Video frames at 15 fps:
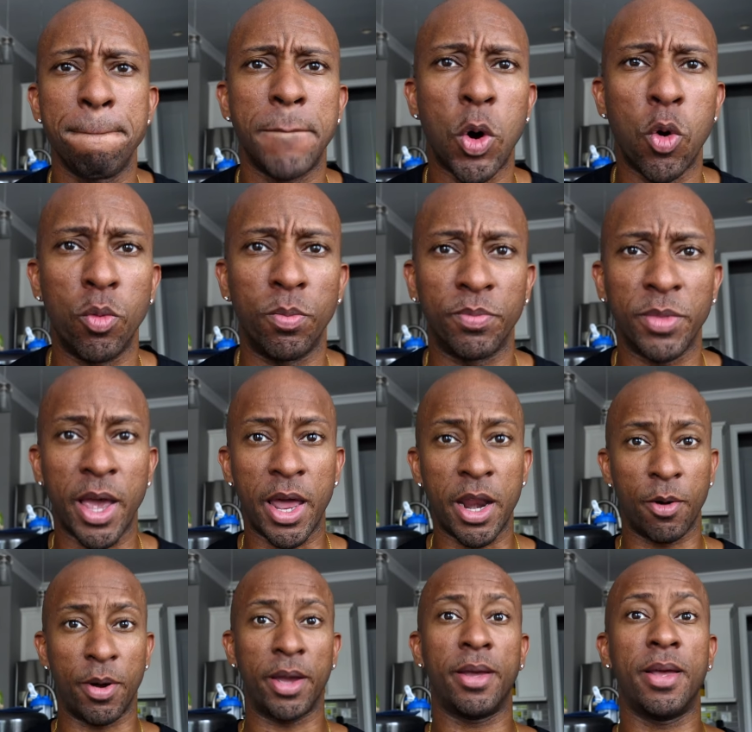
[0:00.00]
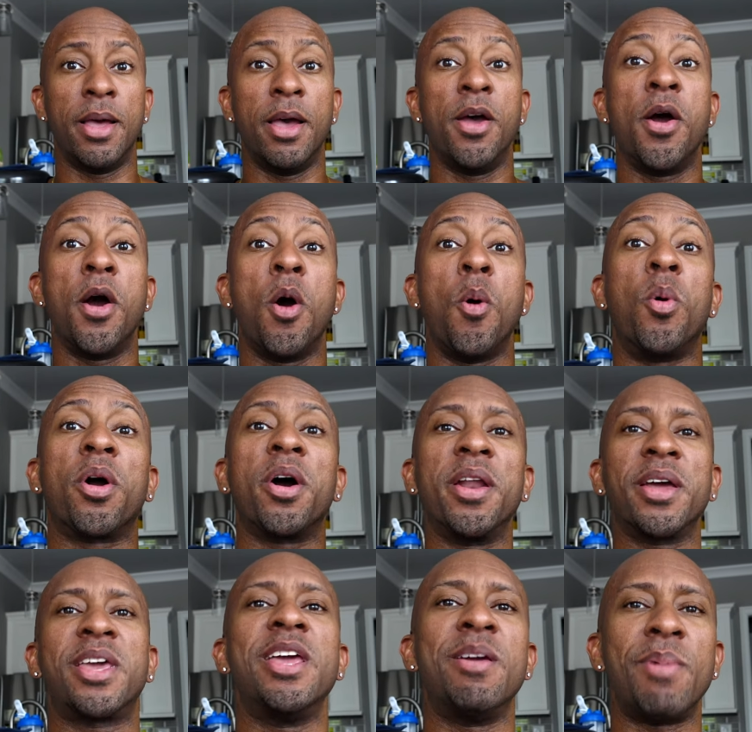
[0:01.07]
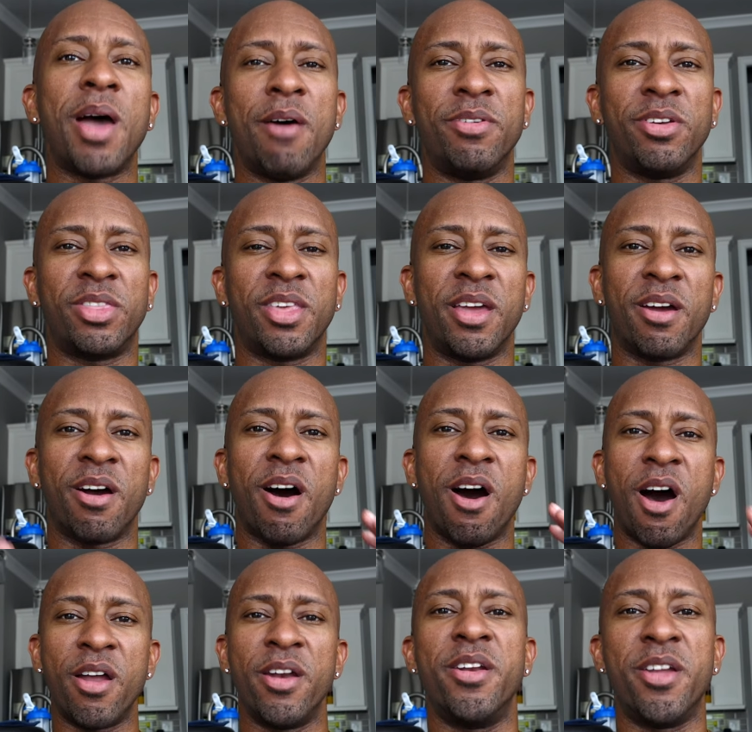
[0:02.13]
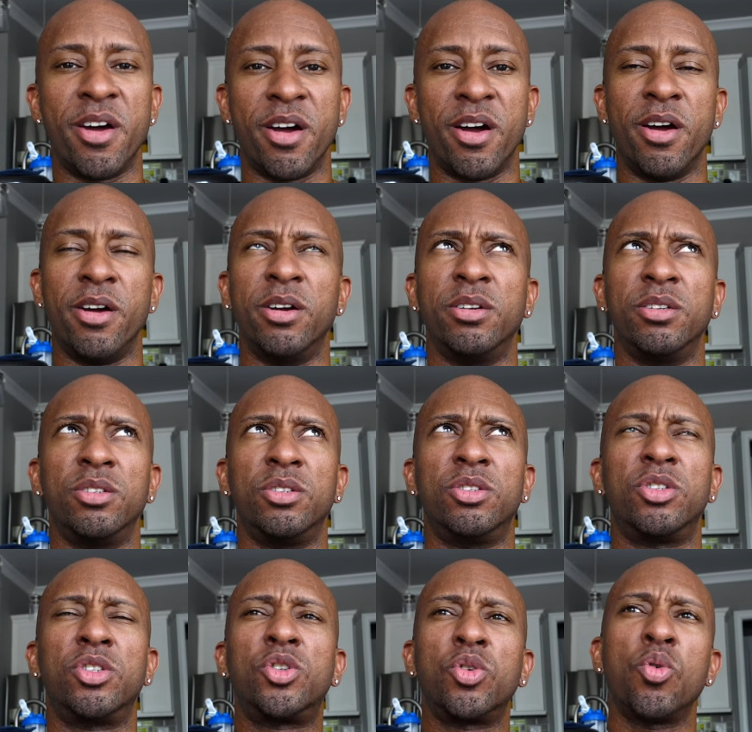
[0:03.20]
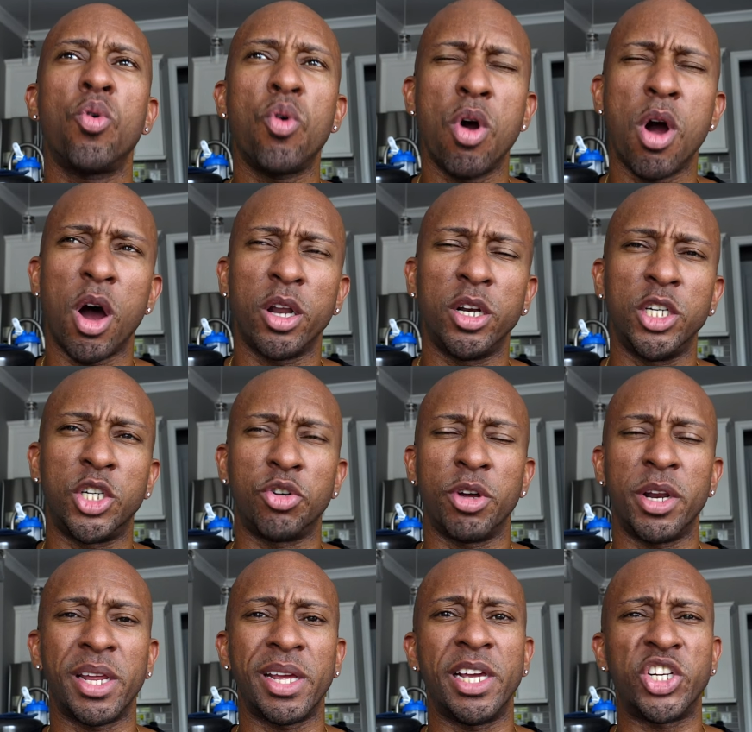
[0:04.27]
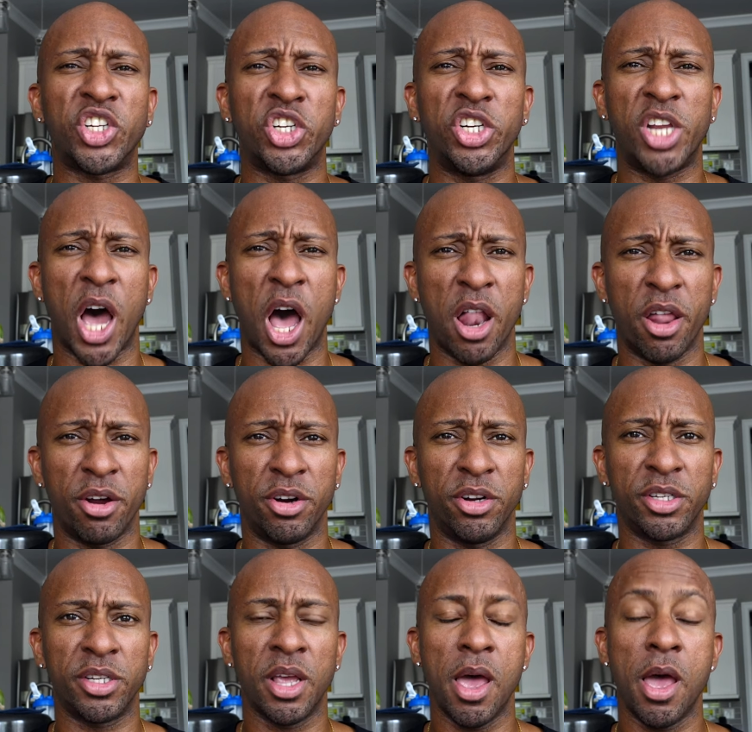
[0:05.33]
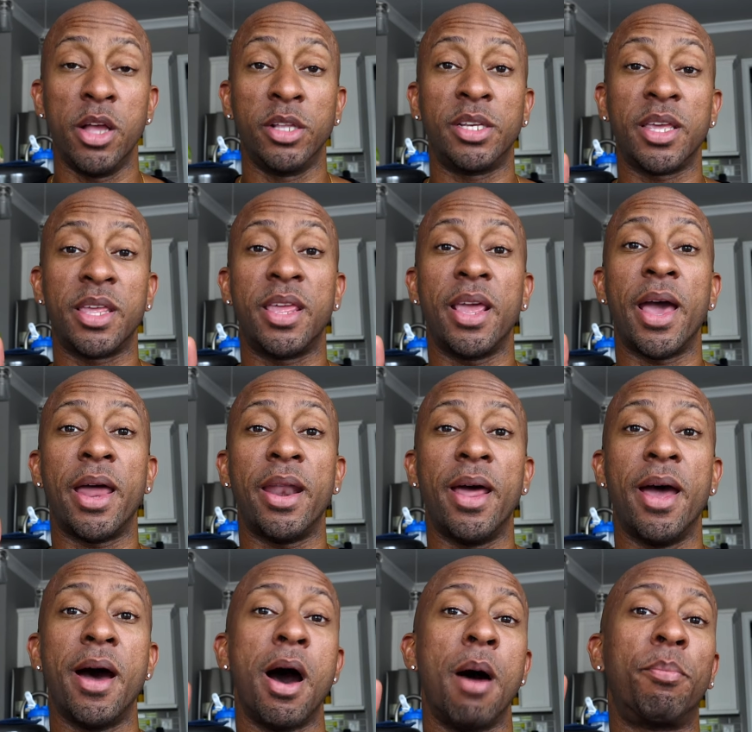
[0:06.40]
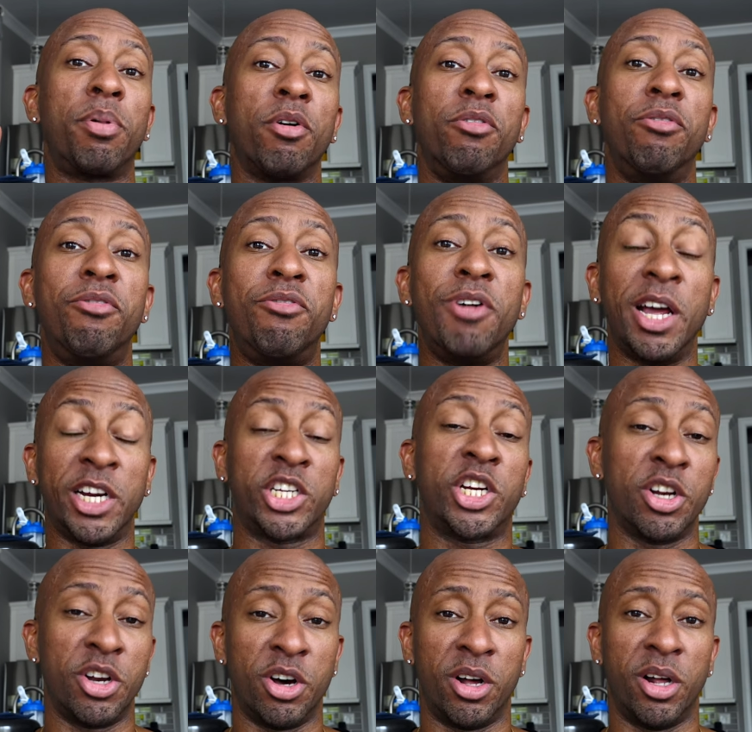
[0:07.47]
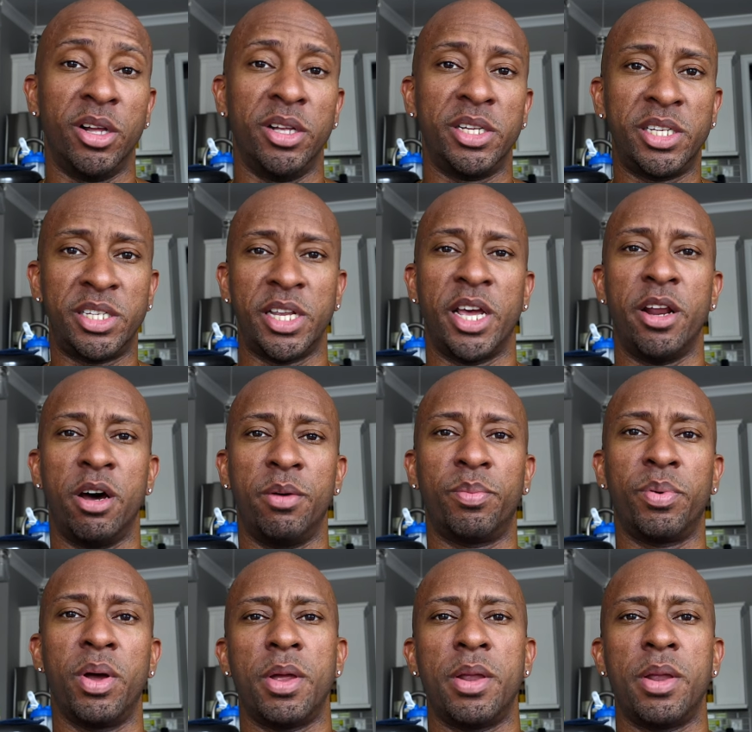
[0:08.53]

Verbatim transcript: Boom. Anyway, we're gonna keep everything under two hundred-ish dollars to get a professional setup.